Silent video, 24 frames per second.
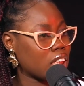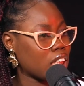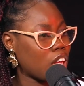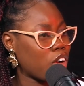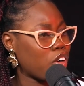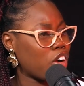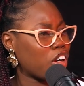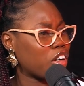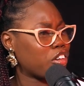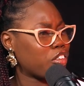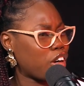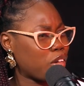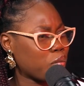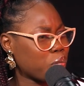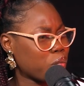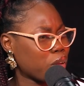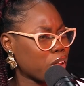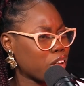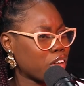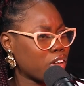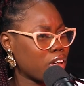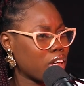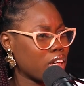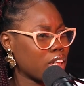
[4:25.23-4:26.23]
our
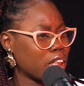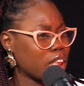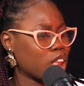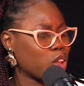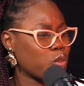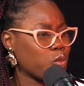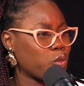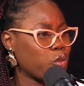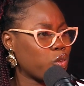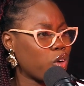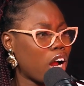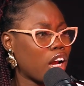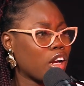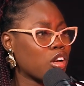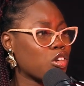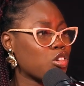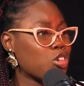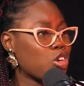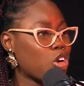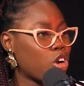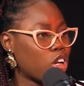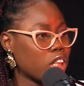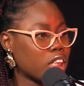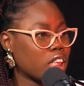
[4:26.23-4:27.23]
grandparents who are
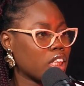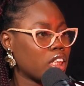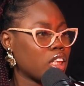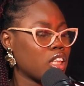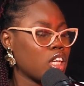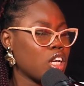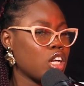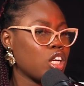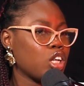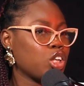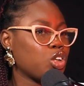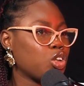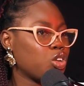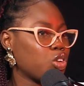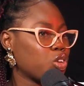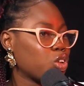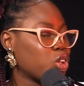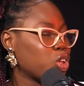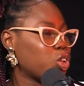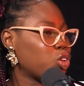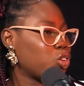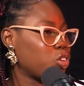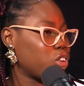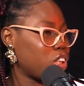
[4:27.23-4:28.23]
not
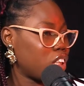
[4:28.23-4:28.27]
used to